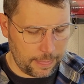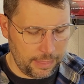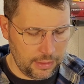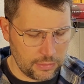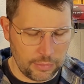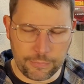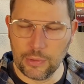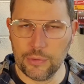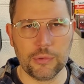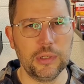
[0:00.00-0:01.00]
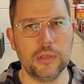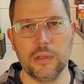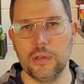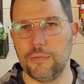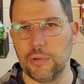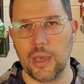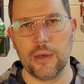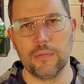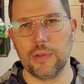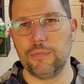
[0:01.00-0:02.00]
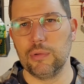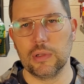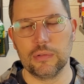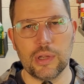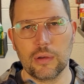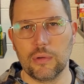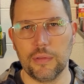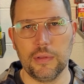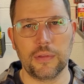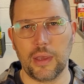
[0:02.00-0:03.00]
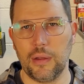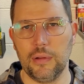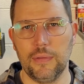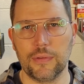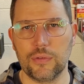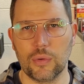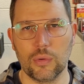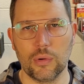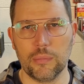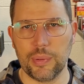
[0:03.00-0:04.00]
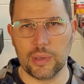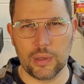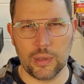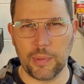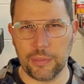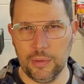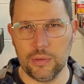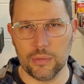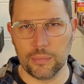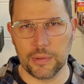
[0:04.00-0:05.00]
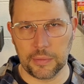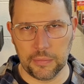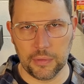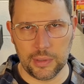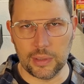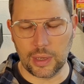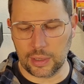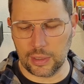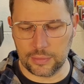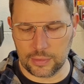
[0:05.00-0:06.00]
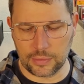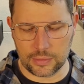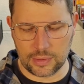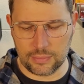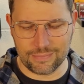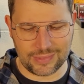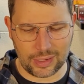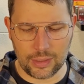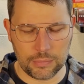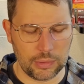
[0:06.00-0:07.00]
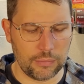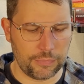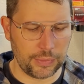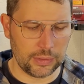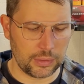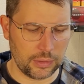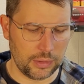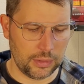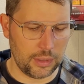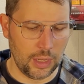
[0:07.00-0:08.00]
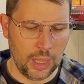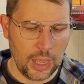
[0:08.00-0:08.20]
It feels really good. If you can check one of these out in the store and pick it up, I think you'll agree. Like it's a damn good feeling gun.